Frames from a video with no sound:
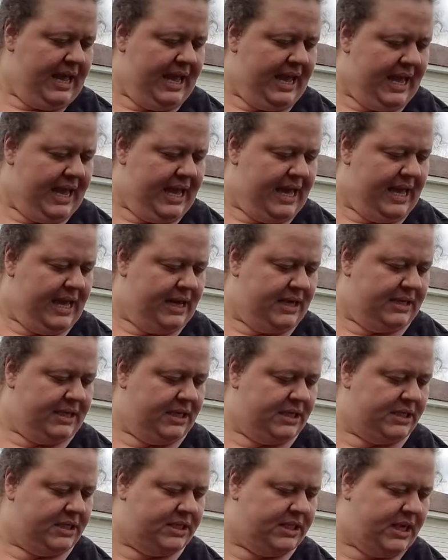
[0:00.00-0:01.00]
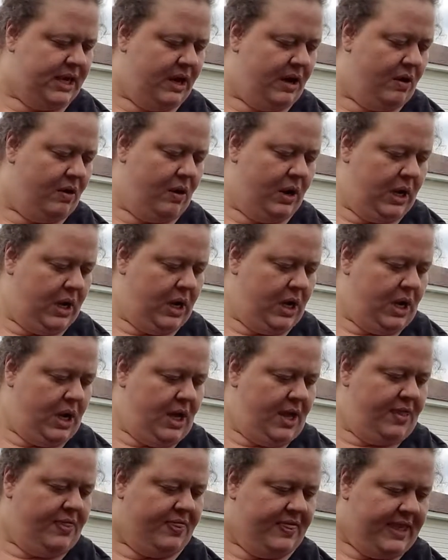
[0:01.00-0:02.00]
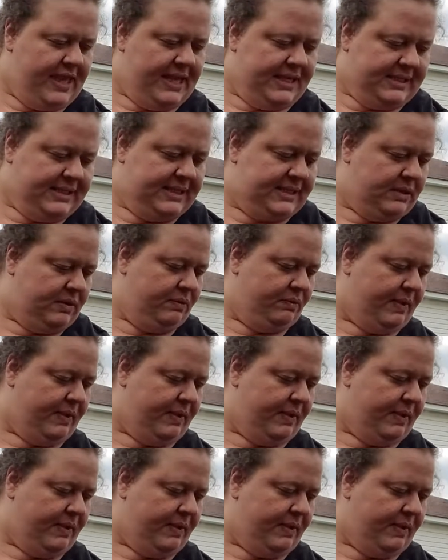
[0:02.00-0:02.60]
And so this